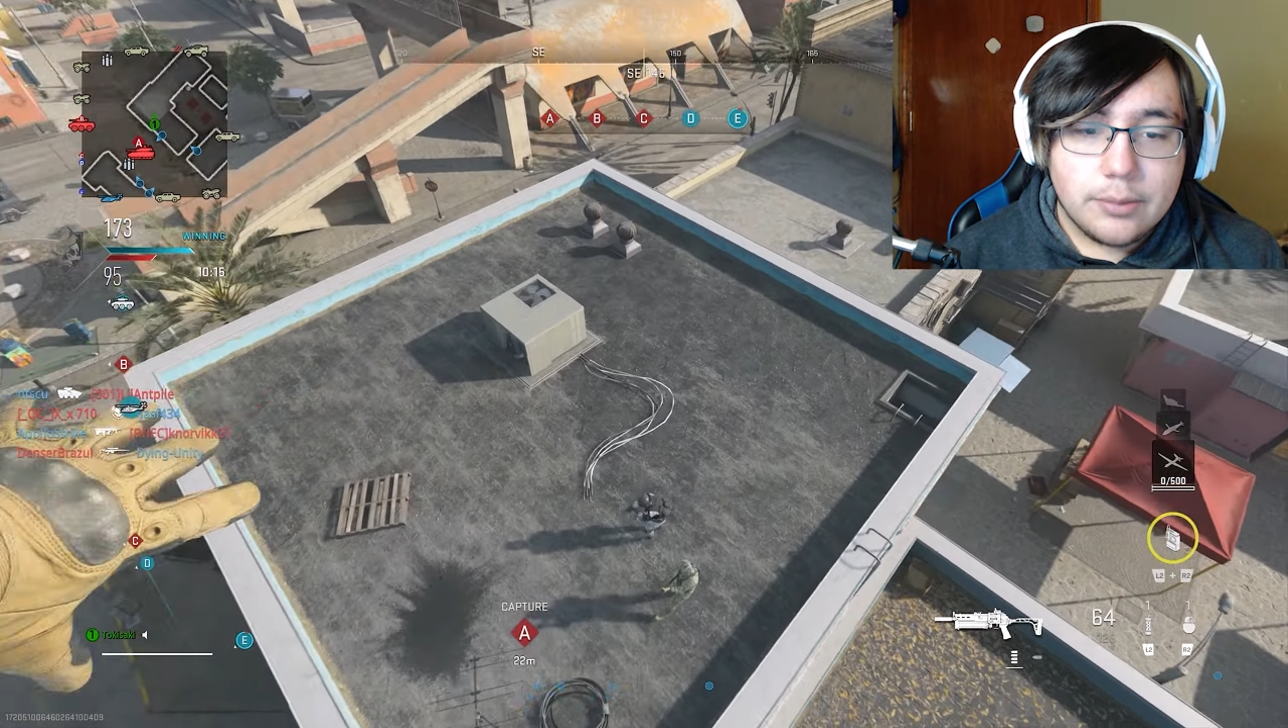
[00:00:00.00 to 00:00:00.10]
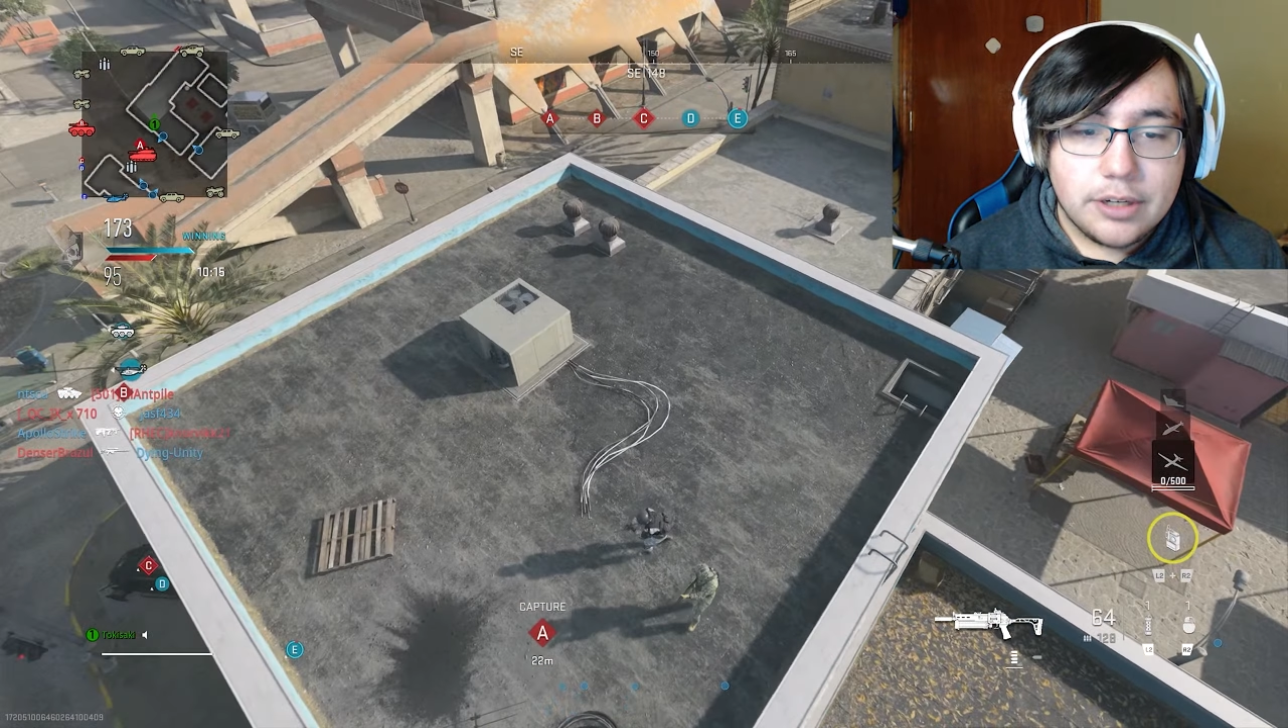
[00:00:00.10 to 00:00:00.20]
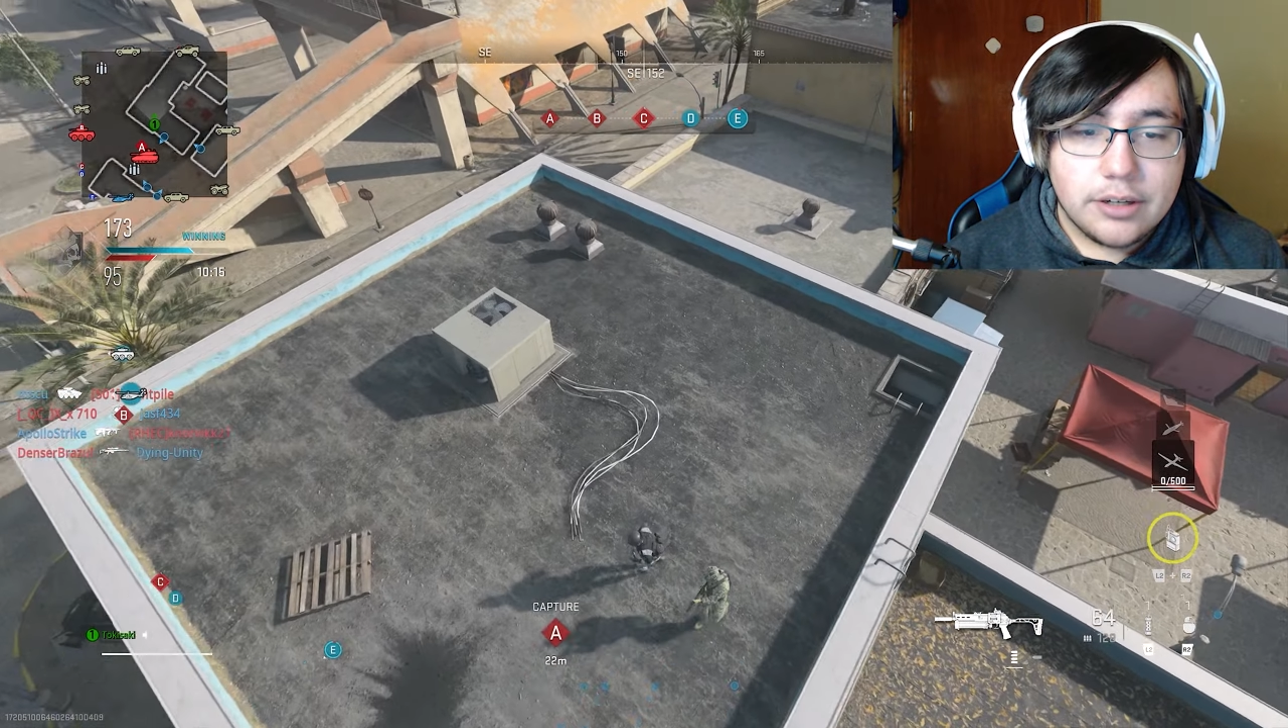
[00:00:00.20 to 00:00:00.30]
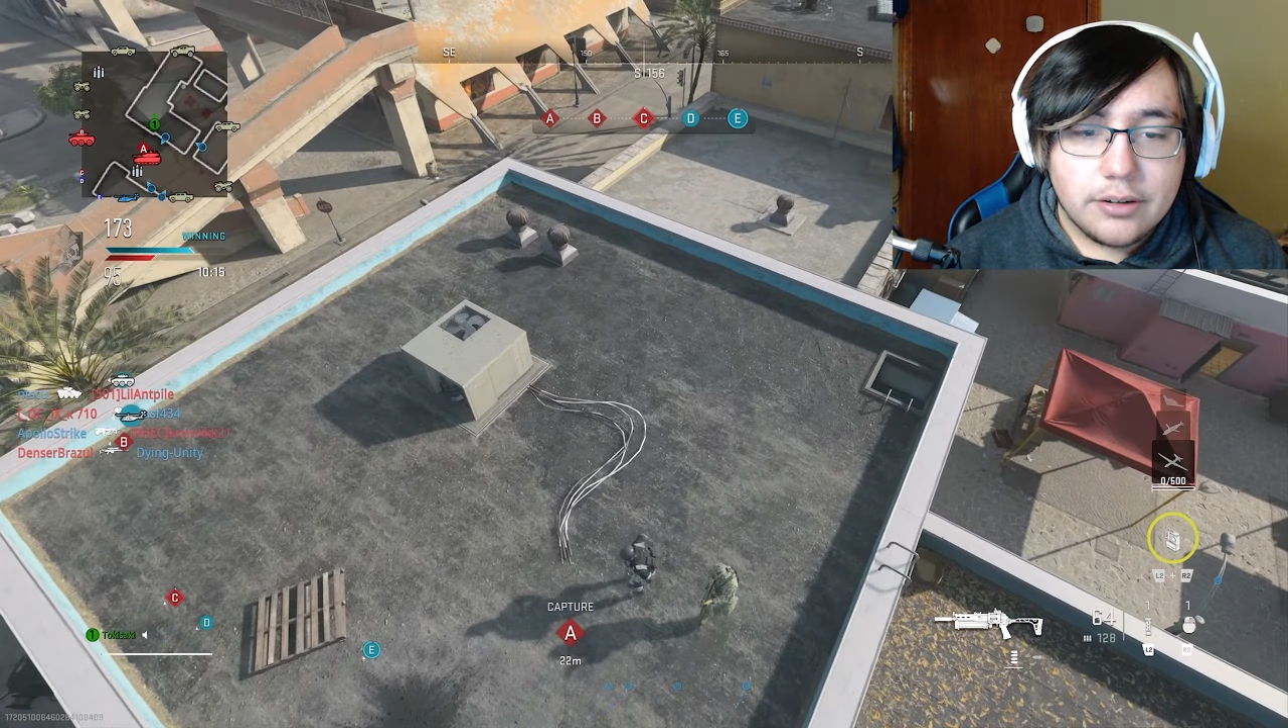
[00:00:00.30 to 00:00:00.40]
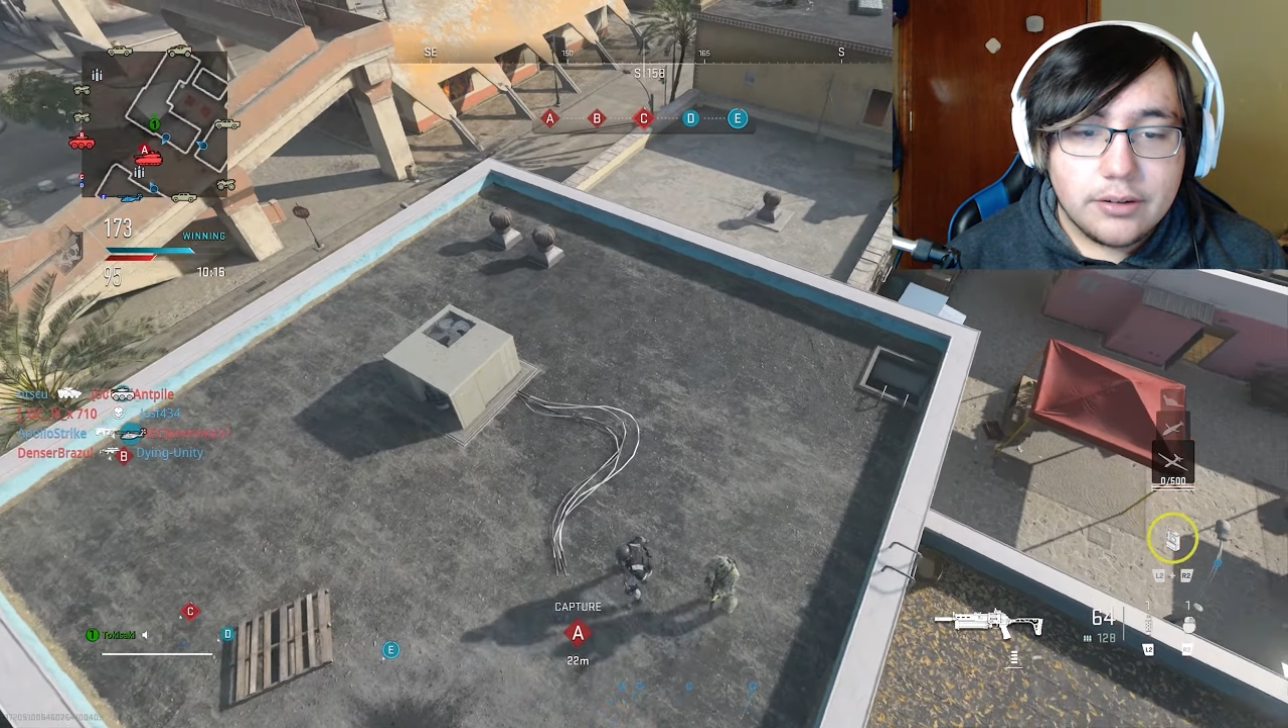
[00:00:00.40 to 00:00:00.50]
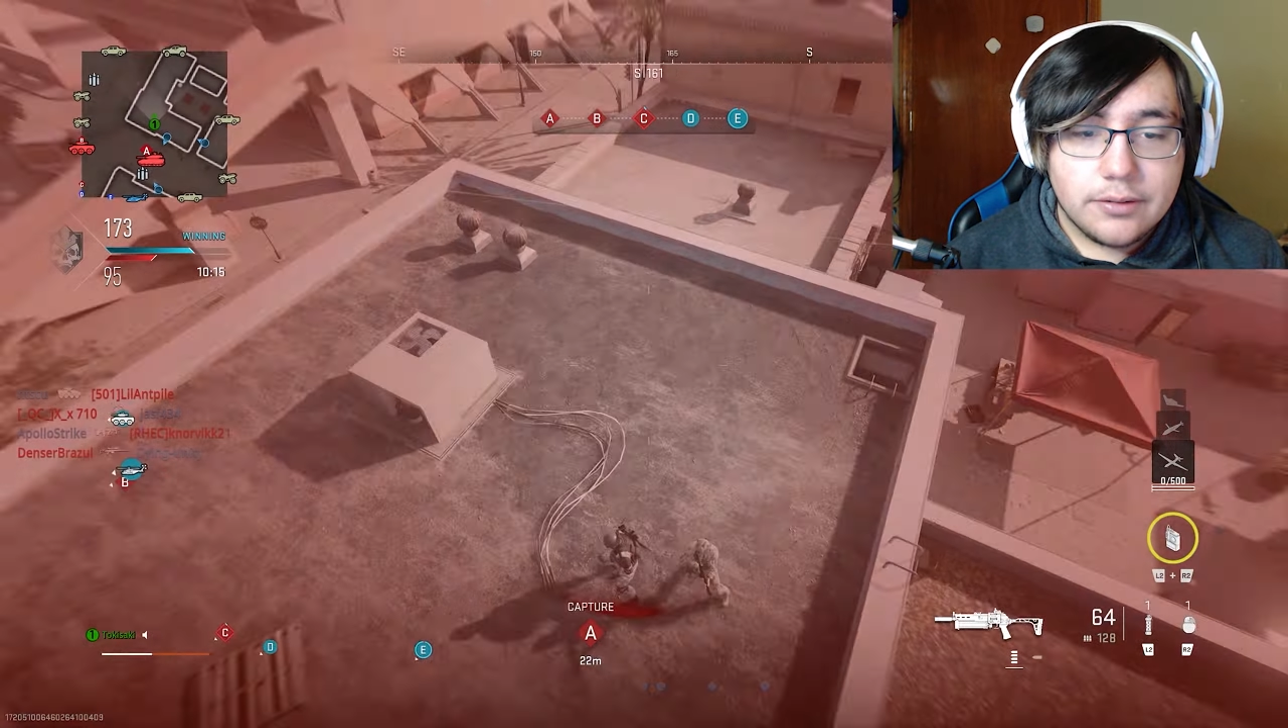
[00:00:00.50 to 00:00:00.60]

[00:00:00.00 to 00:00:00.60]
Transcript: up here.